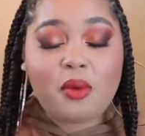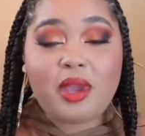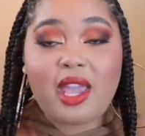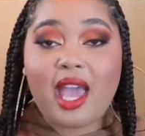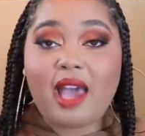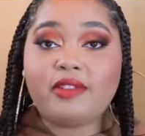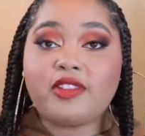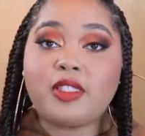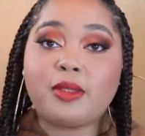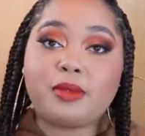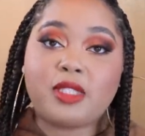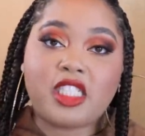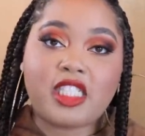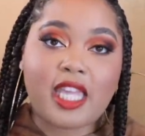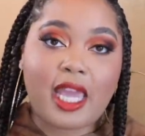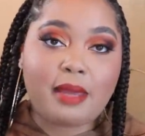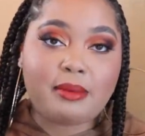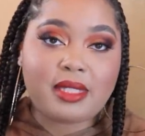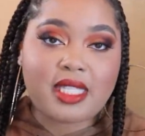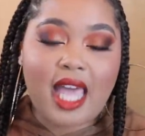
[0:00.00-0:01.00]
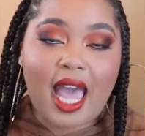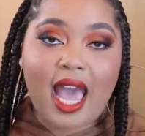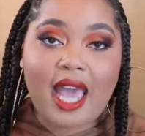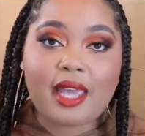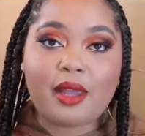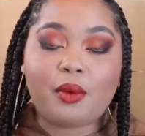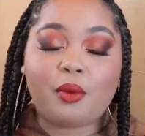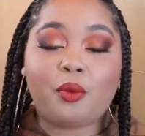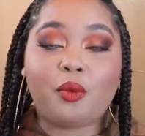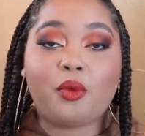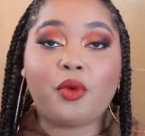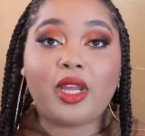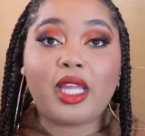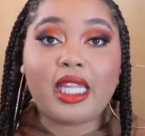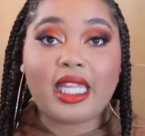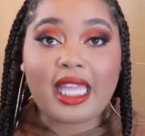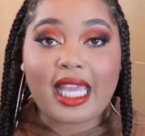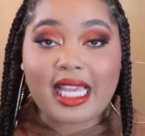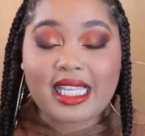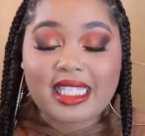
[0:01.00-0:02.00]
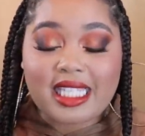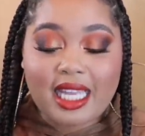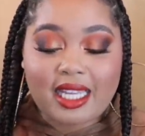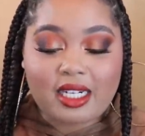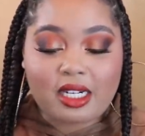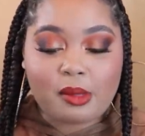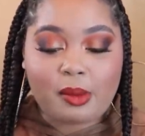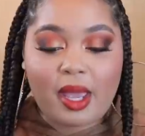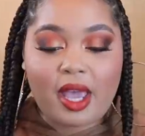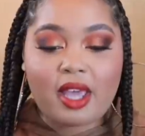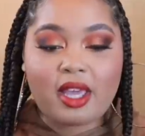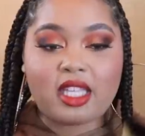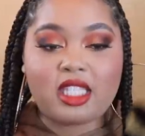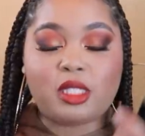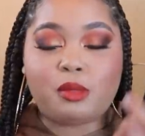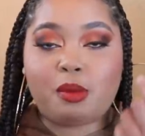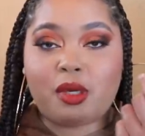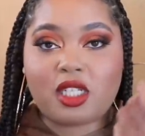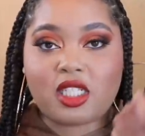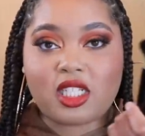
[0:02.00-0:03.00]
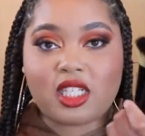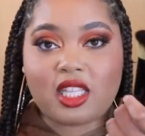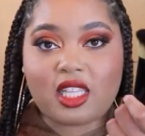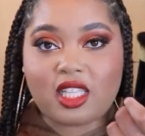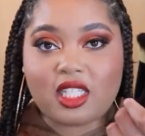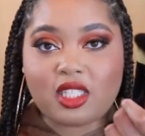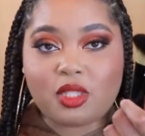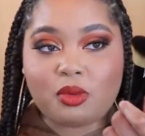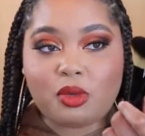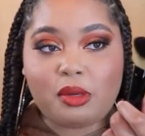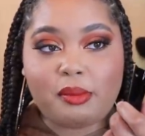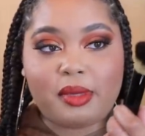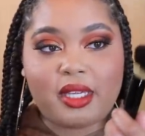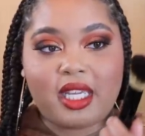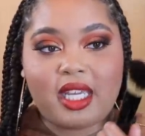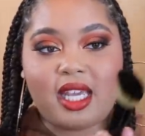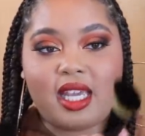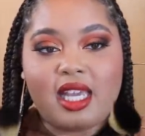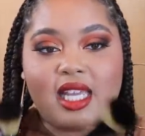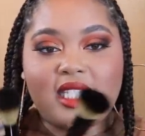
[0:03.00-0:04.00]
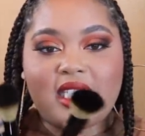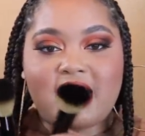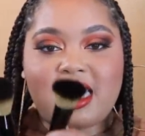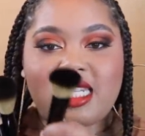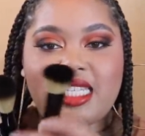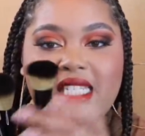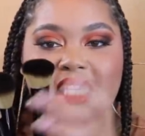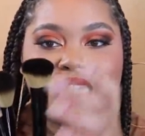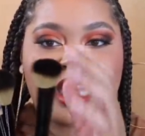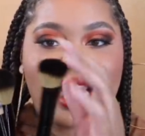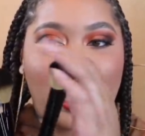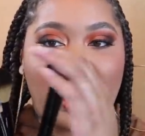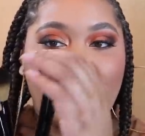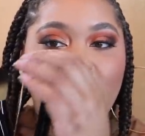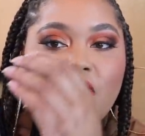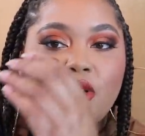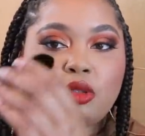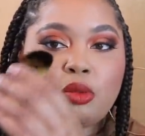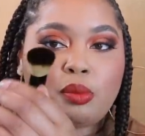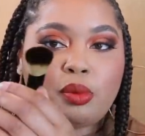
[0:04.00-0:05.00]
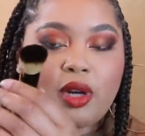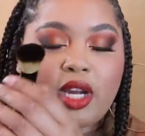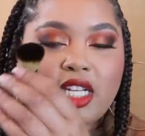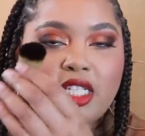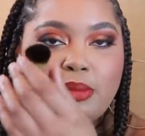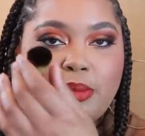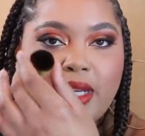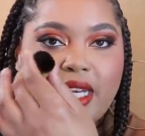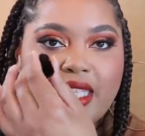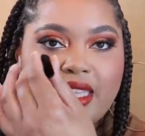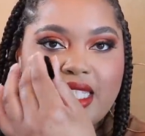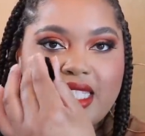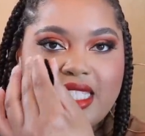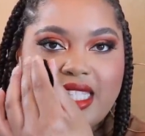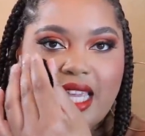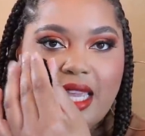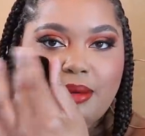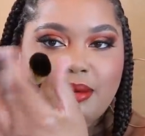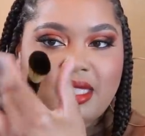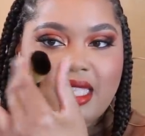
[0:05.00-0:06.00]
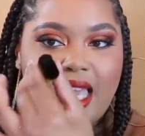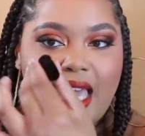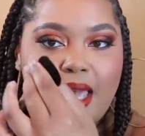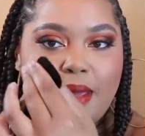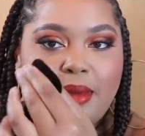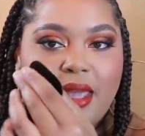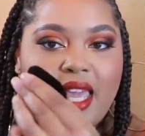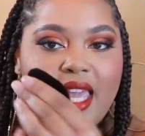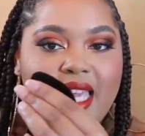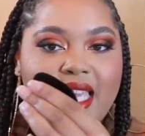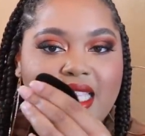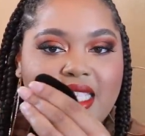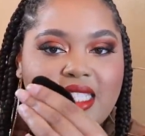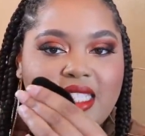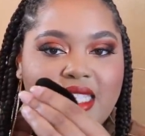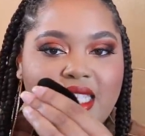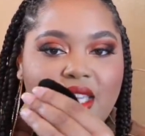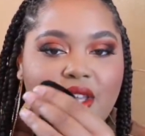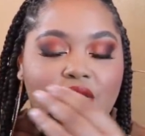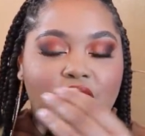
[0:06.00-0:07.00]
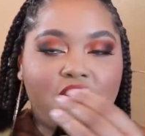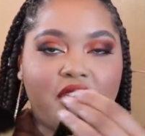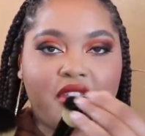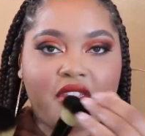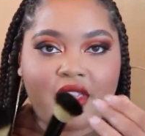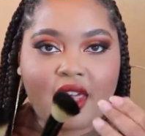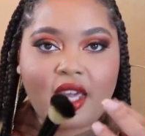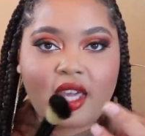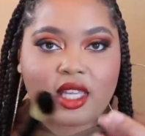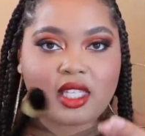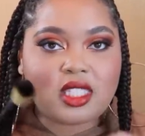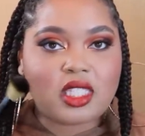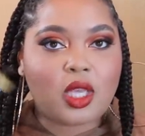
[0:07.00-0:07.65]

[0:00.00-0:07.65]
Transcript: we have some shapes that I am really excited about, especially this one because it is an angled brush, but at the same time, it's still thick.